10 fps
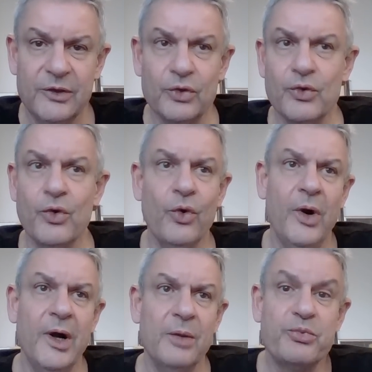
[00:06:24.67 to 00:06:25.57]

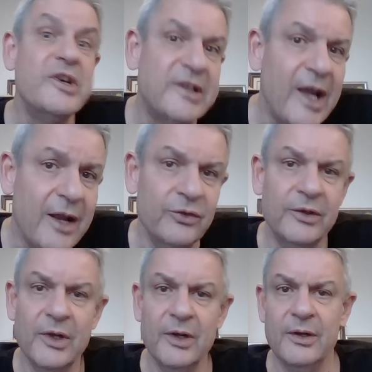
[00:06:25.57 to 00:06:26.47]
to
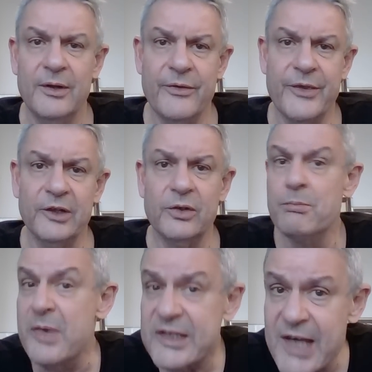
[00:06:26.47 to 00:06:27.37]
pretend
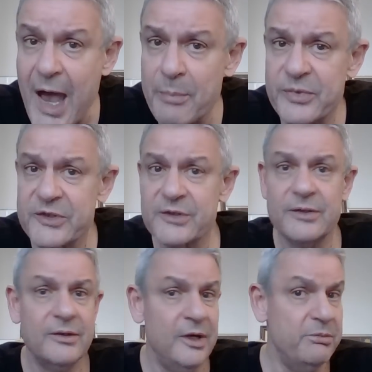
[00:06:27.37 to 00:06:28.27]
that mishaps
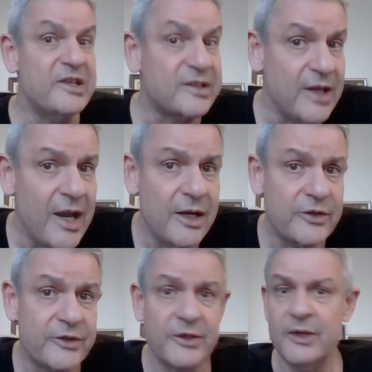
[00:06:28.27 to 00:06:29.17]
and
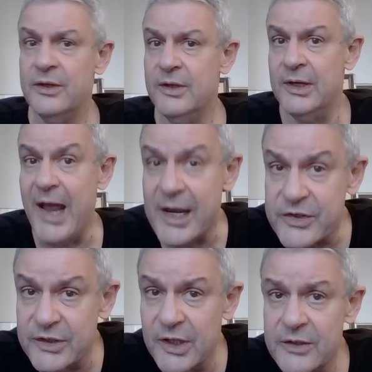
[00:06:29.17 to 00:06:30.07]
mistakes and
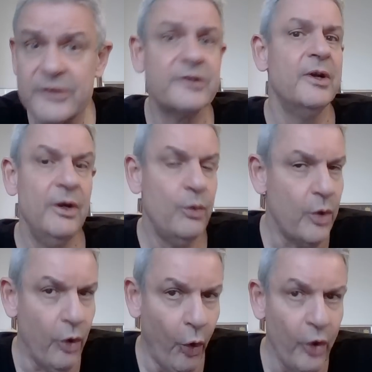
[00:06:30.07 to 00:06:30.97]
accidents
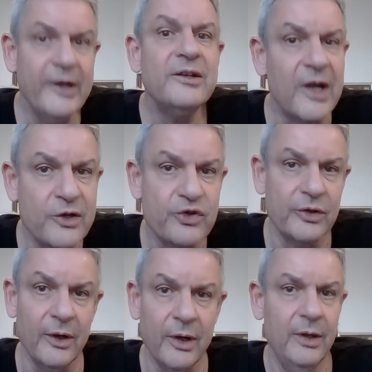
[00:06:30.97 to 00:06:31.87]
were all
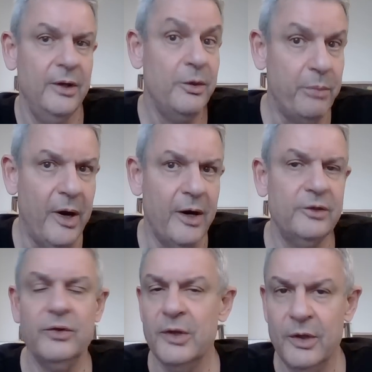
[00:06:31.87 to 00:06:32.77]
intentional,
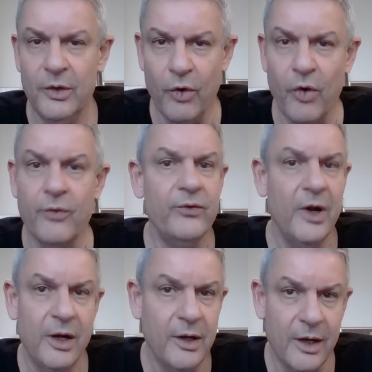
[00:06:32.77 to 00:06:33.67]
part of
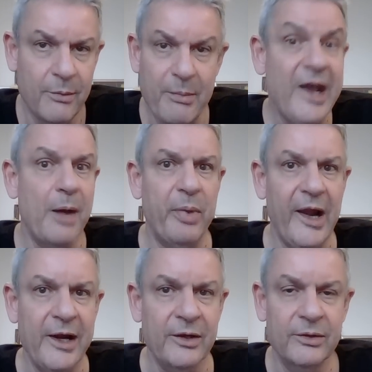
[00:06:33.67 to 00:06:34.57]
a mega
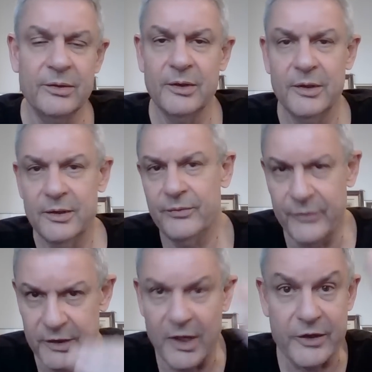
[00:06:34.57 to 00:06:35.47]
plan,
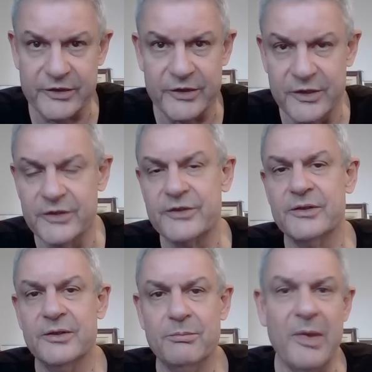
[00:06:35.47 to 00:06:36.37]
the narcissist's
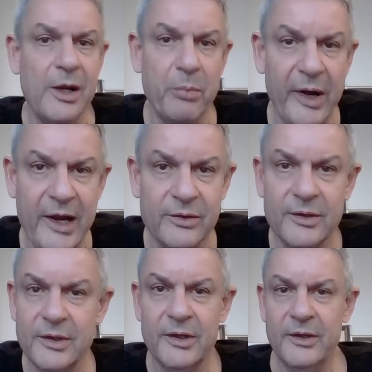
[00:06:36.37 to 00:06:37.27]
mega
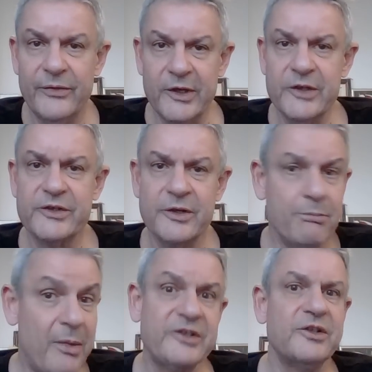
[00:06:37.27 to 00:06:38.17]
plan, this
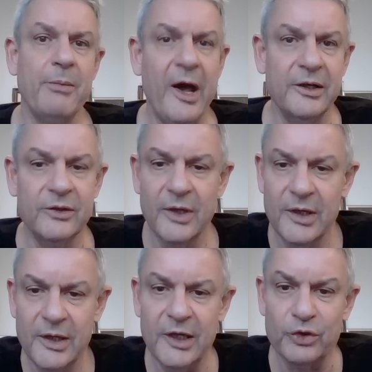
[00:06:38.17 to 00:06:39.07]
mastermind
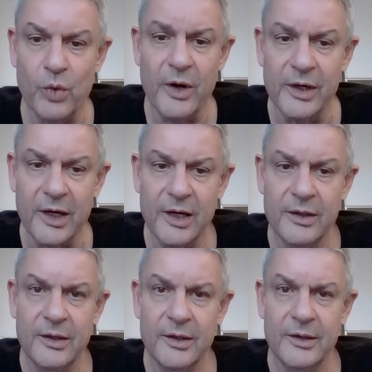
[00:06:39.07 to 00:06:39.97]
at work.